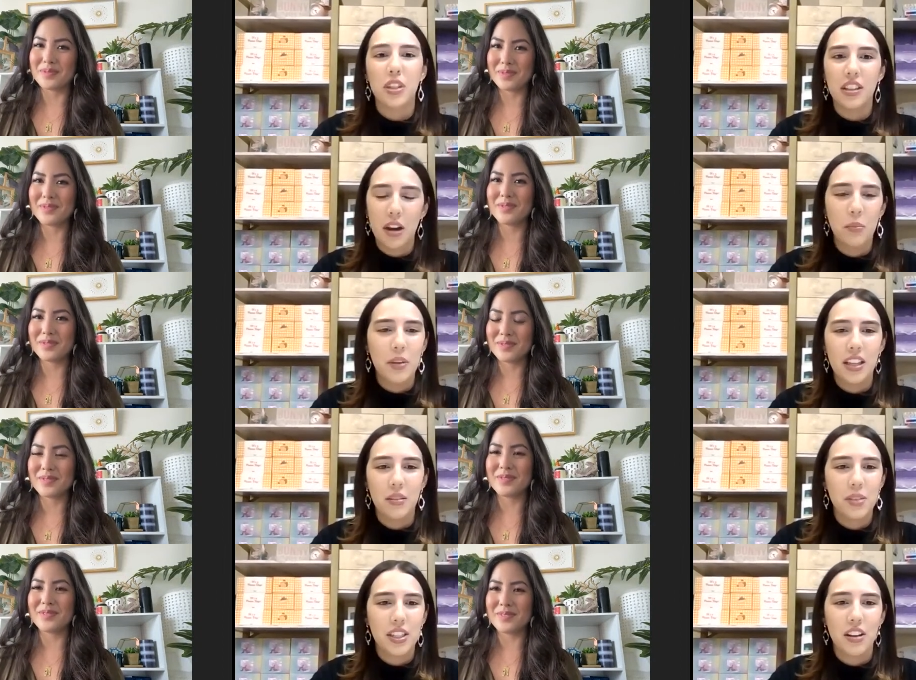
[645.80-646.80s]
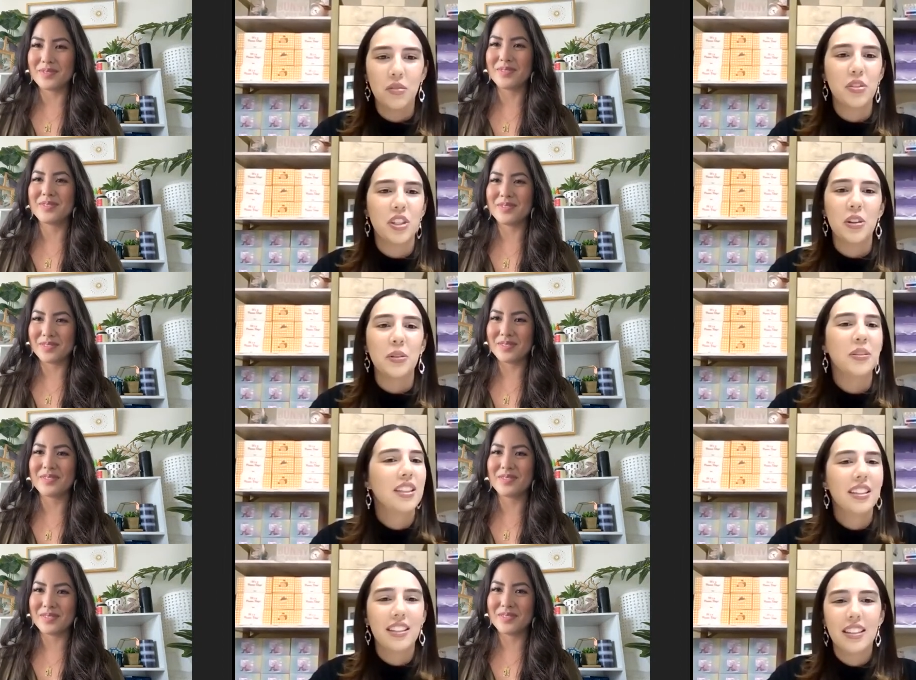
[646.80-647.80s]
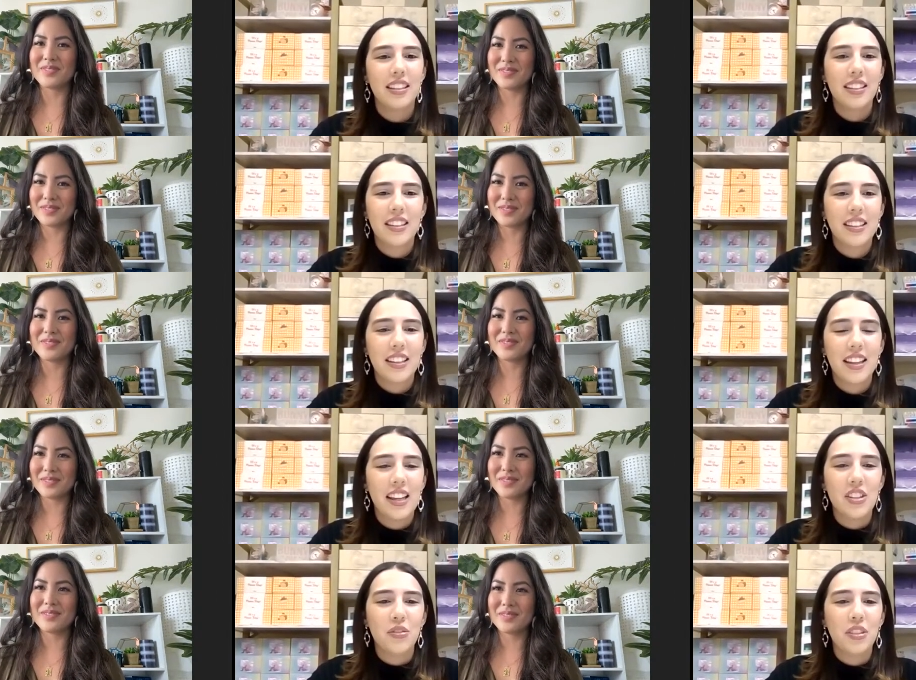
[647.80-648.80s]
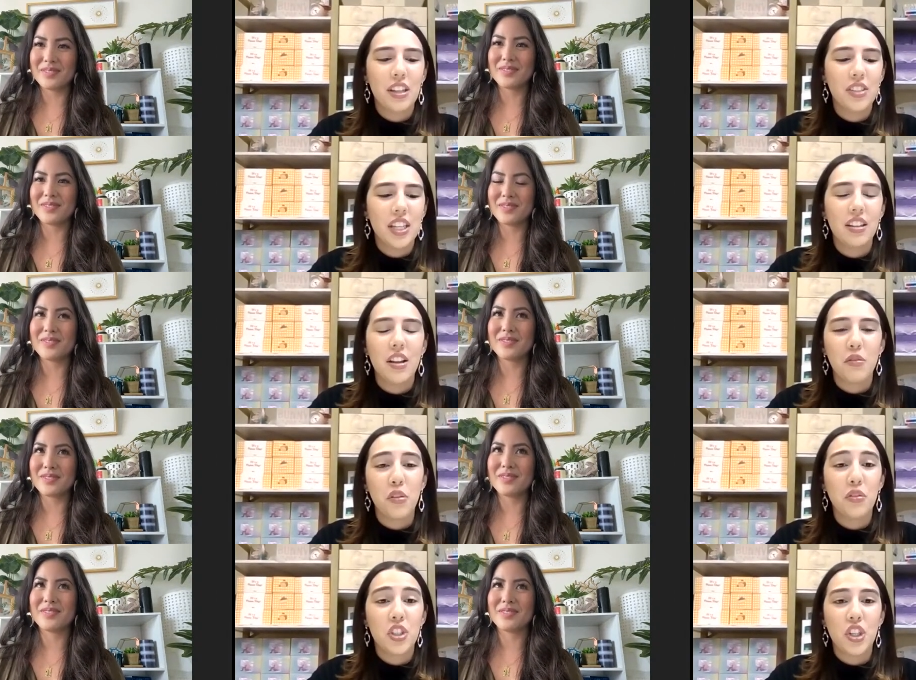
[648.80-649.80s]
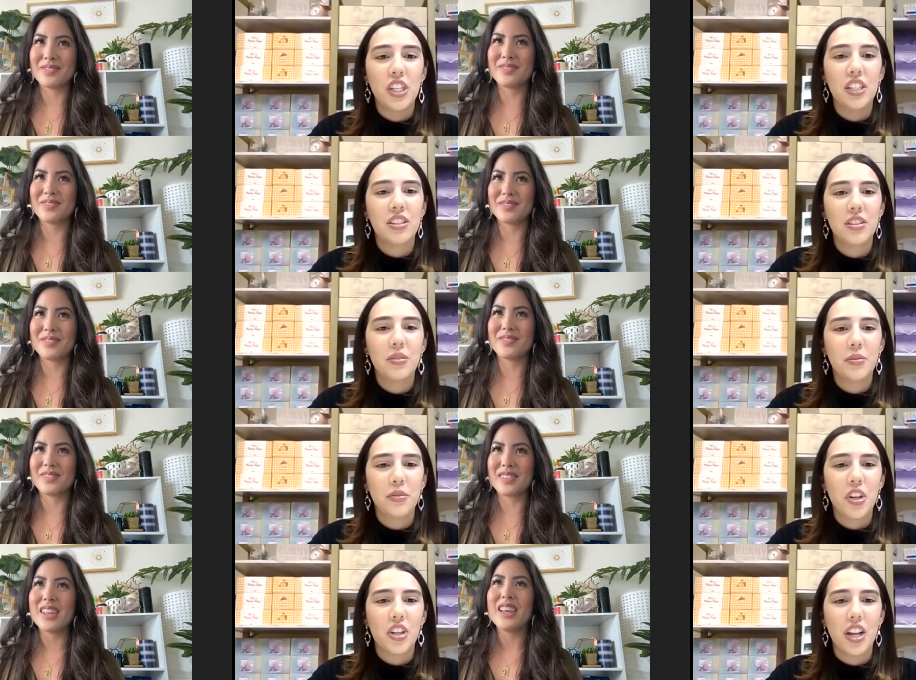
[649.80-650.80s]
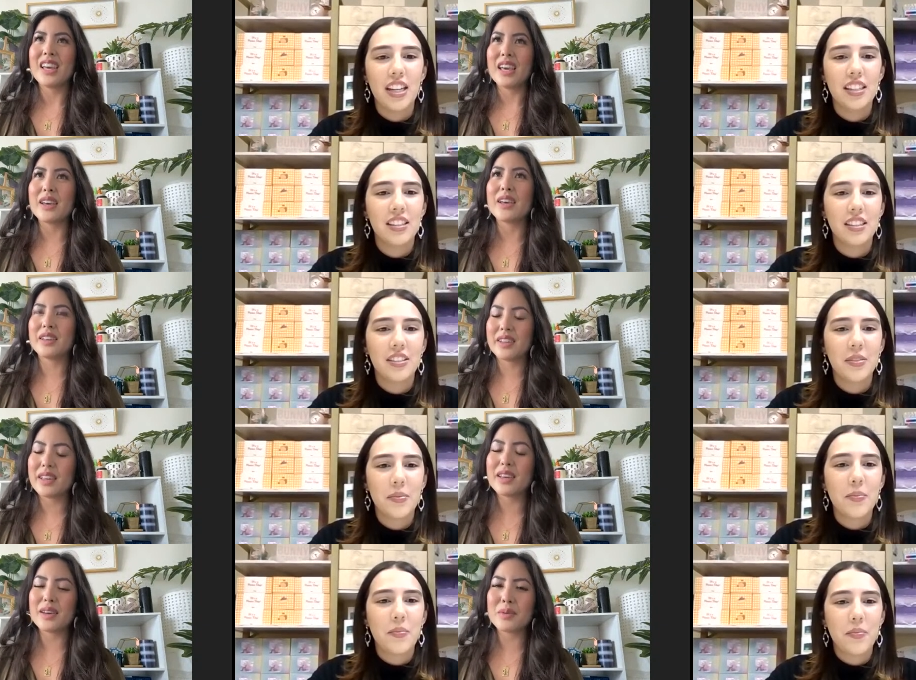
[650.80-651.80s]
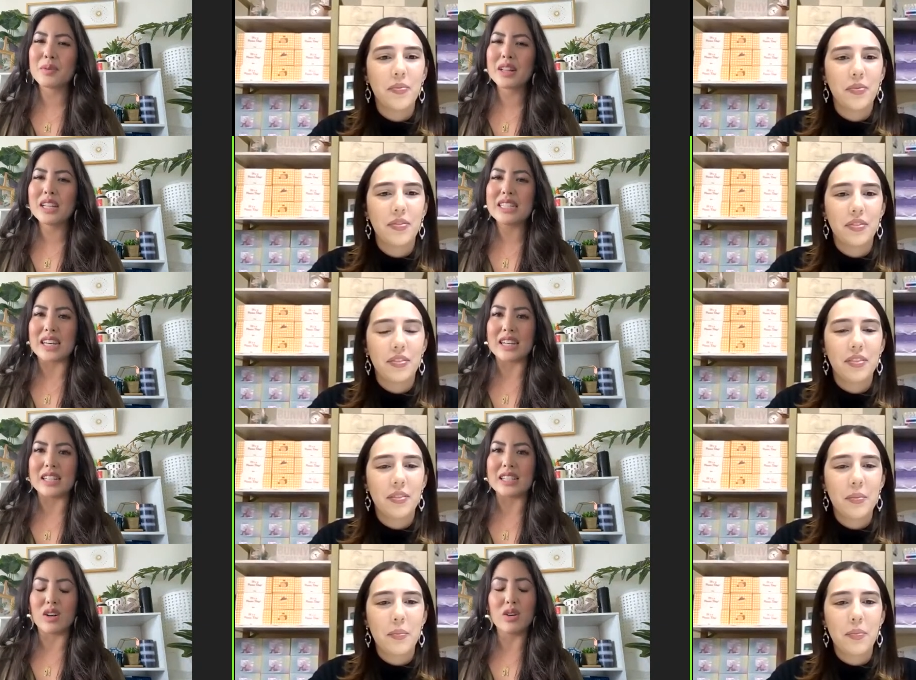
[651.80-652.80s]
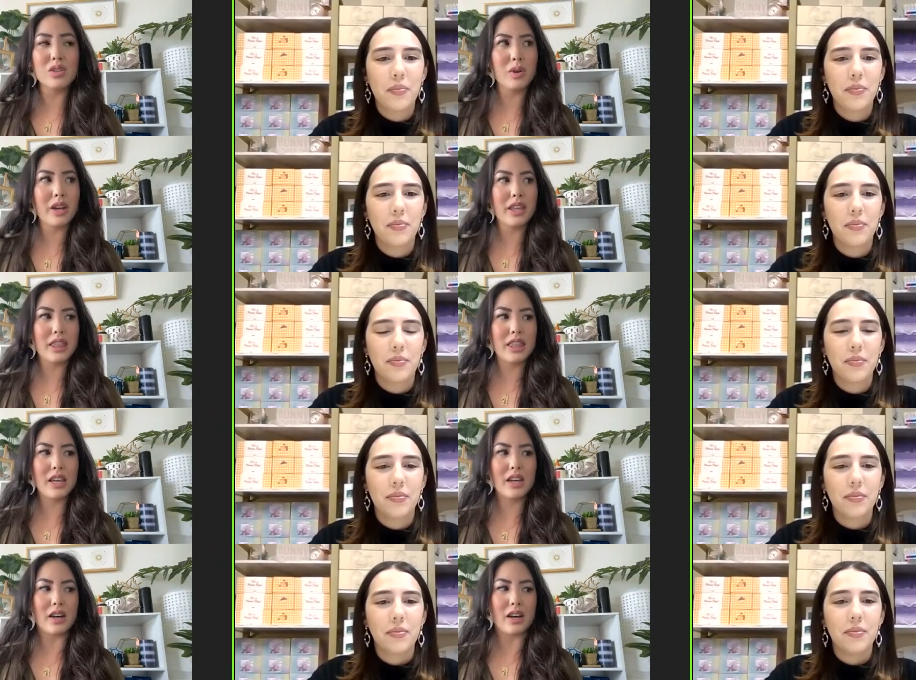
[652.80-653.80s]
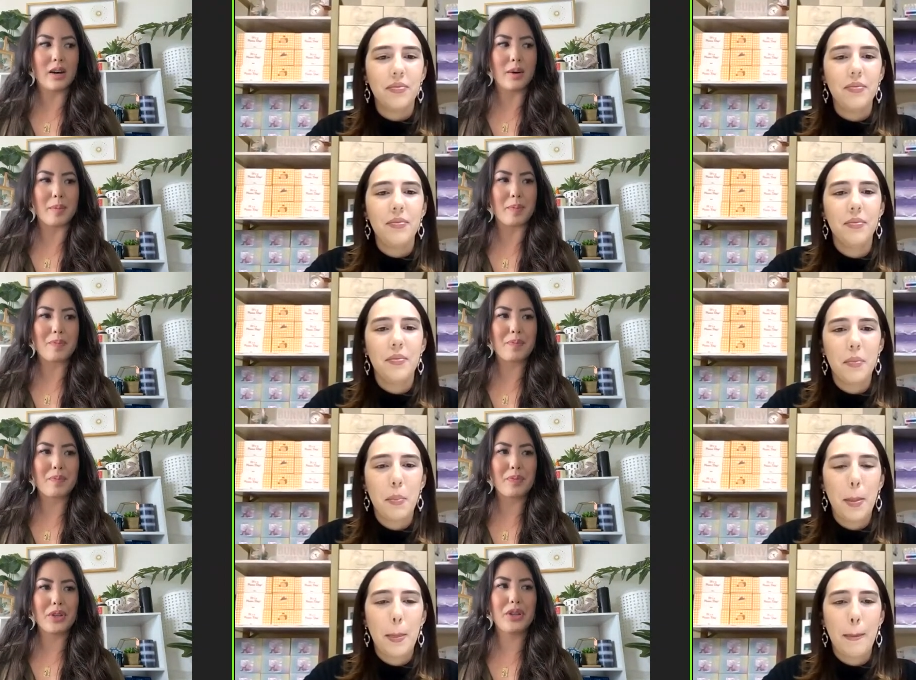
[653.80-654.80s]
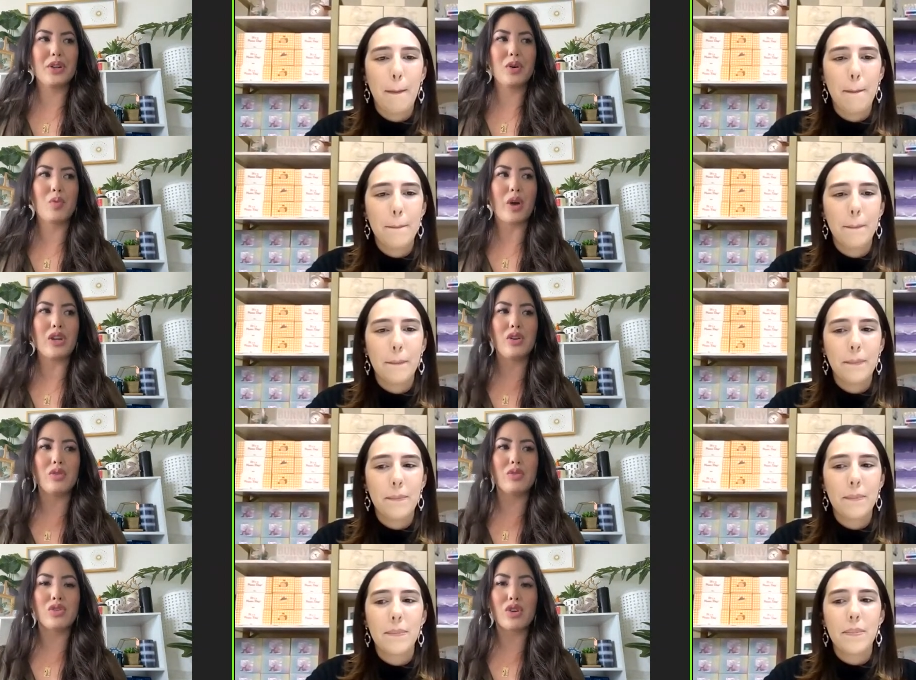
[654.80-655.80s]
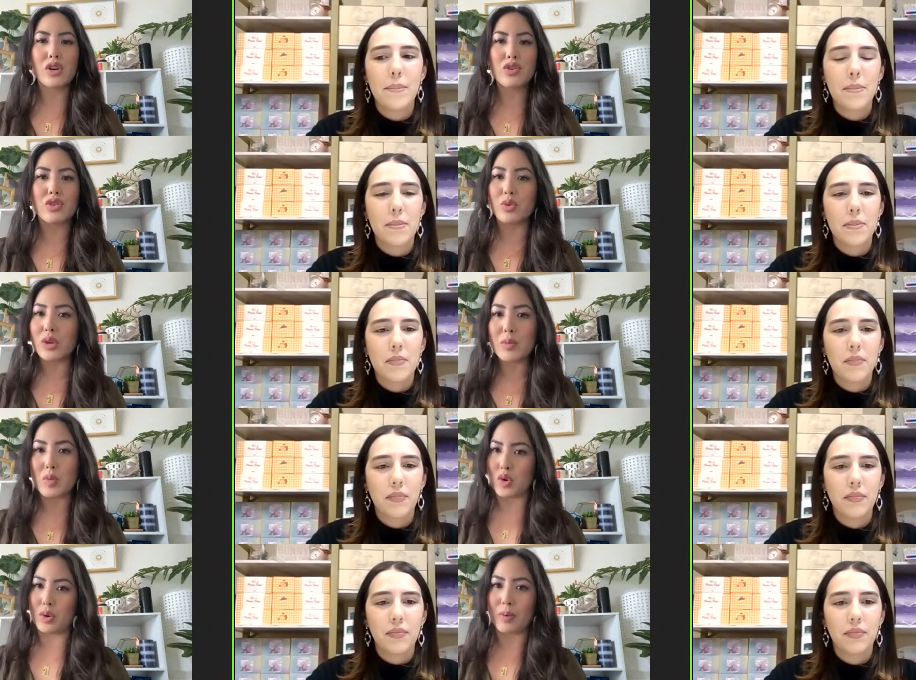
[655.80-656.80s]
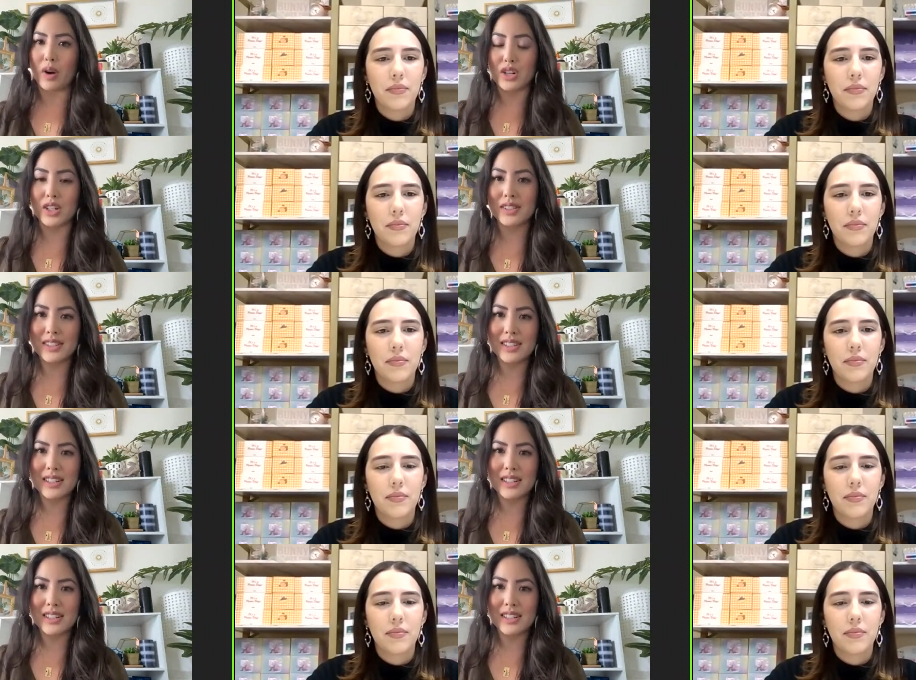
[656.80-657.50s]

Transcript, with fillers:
Speaker 1: with the company themselves so it gives like a level of assurance for your clients
Speaker 2: it really does also i think um you know when you start doing more projects and